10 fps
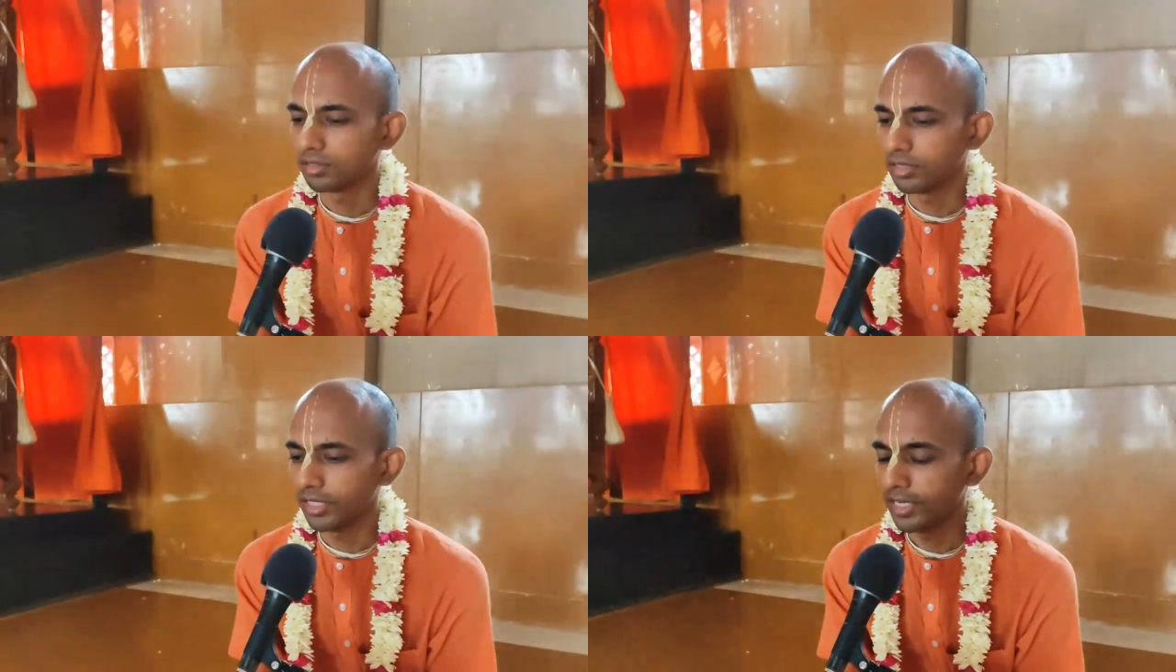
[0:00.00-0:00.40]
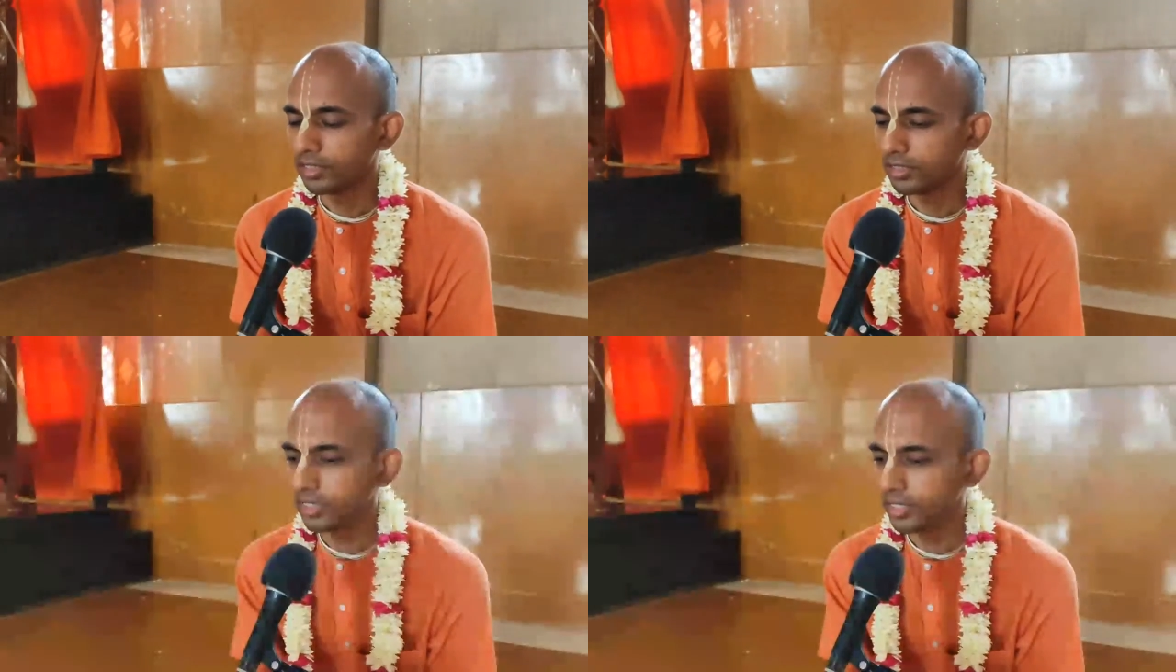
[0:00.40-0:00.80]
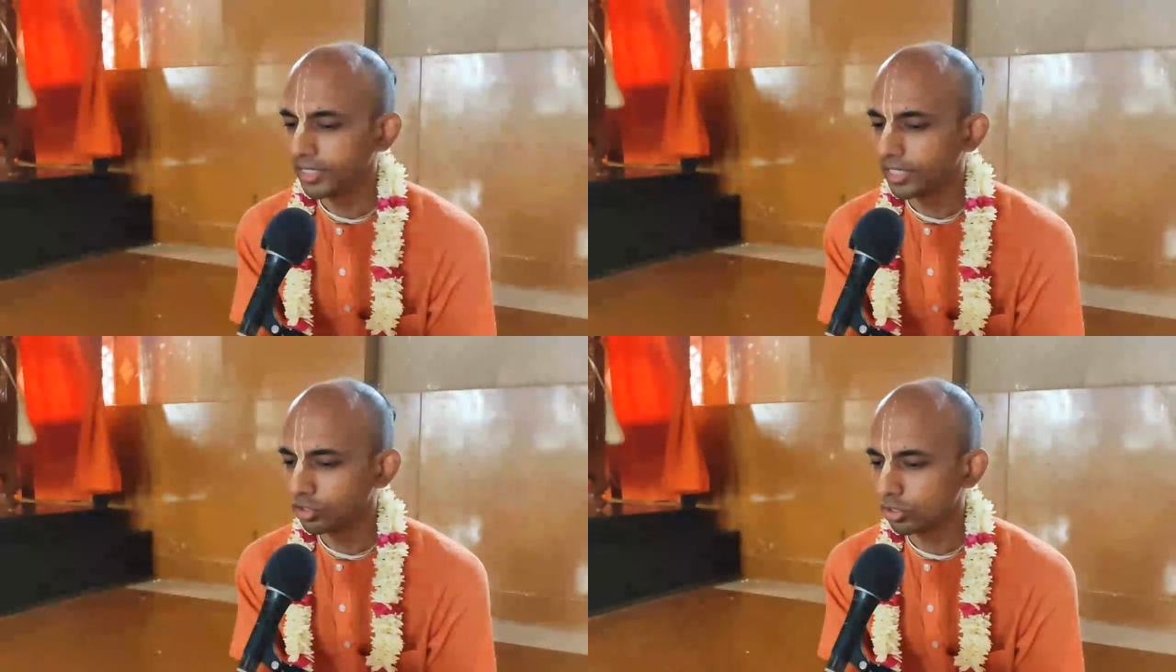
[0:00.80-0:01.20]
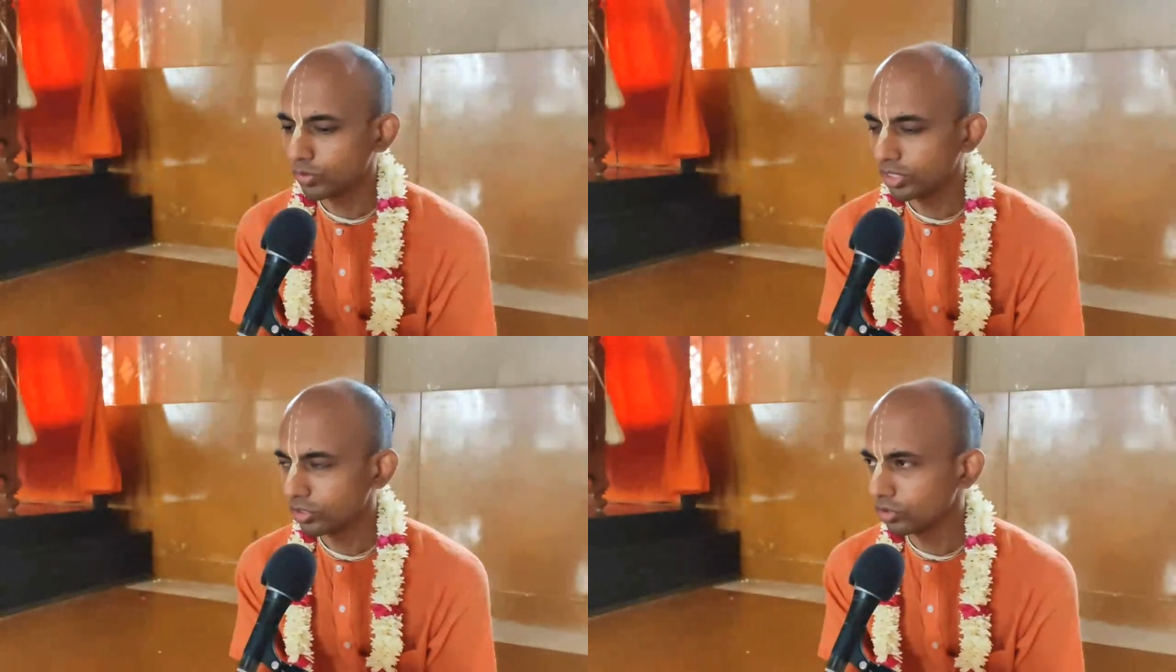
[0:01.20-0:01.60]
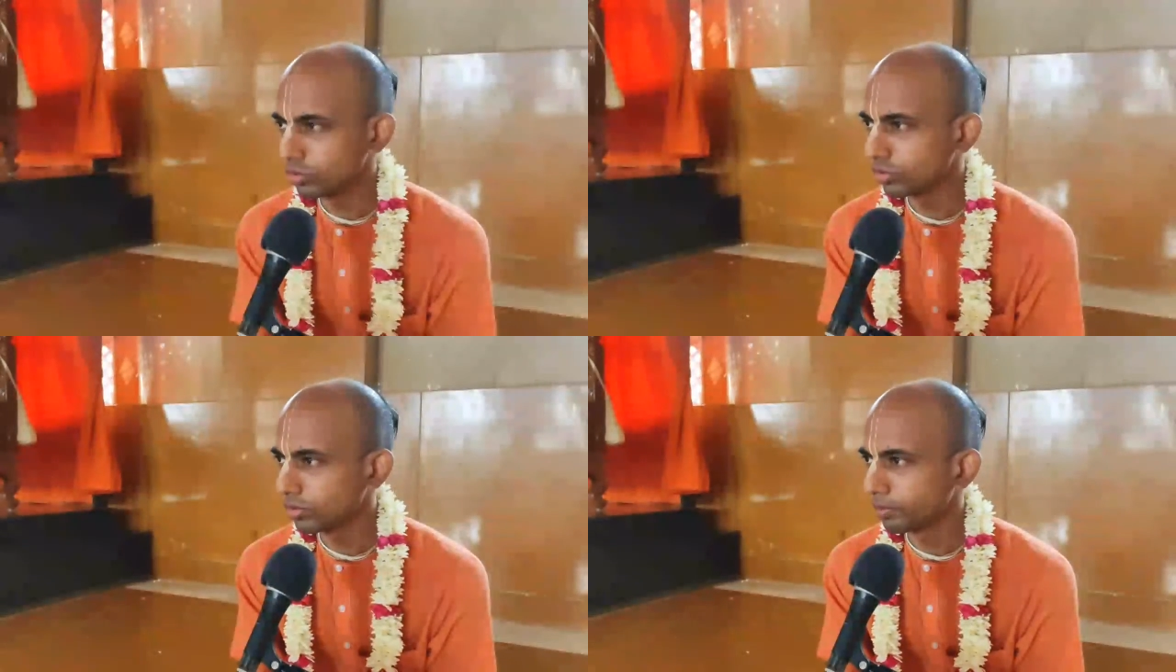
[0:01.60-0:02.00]
Yayati, he doesn't want
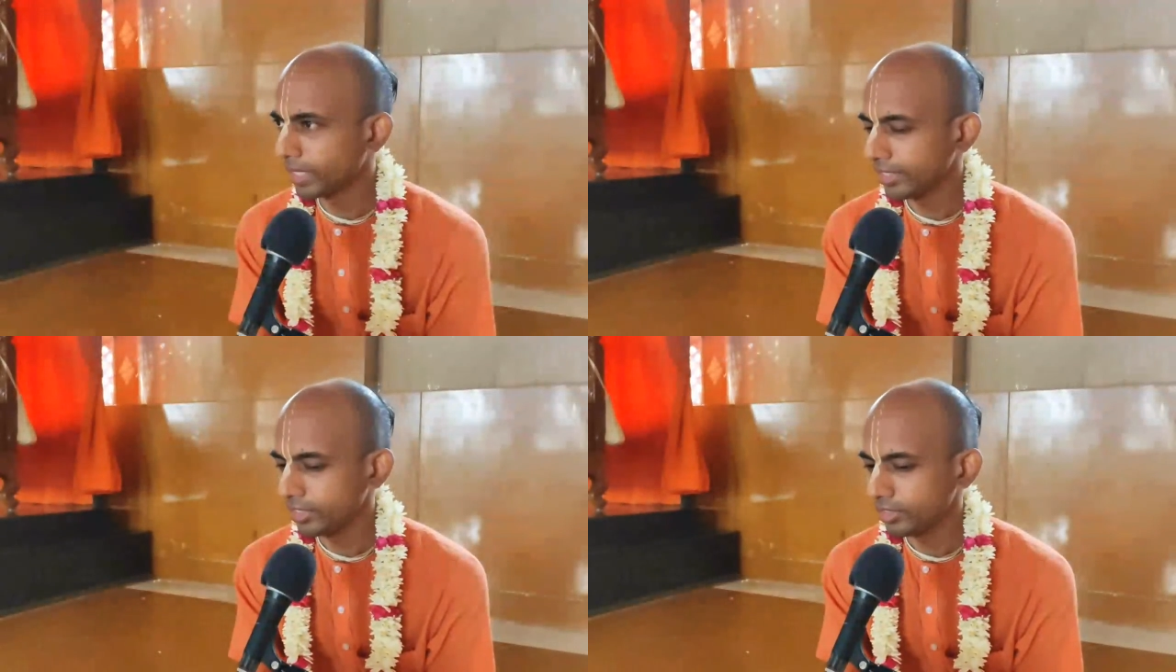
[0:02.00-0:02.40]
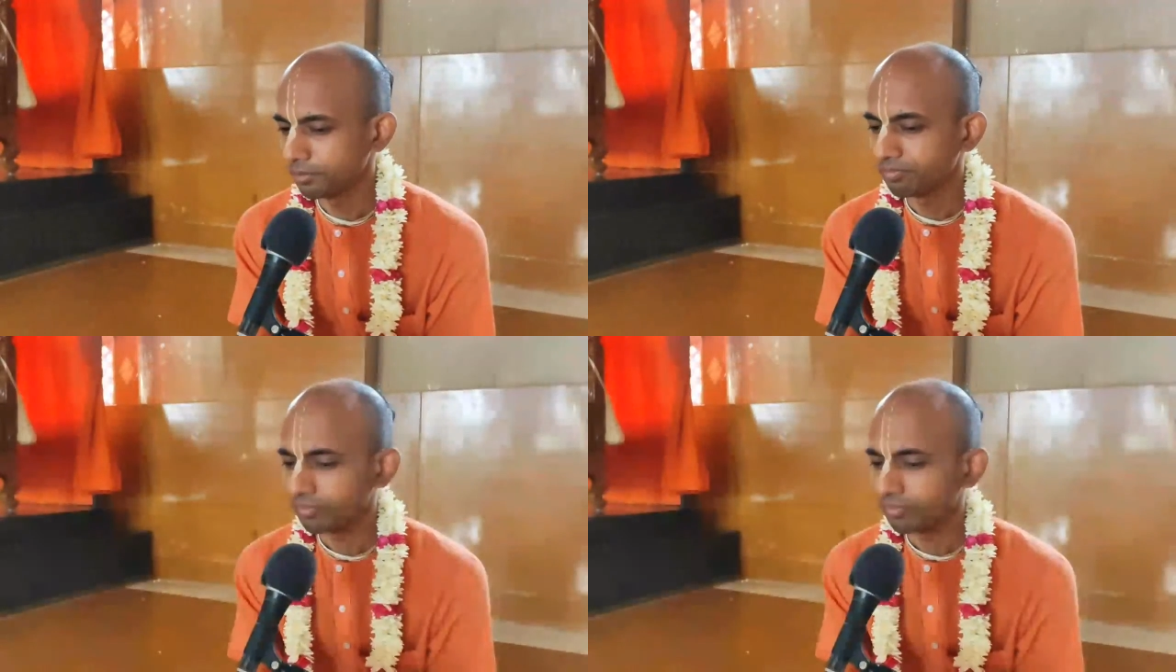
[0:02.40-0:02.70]
to marry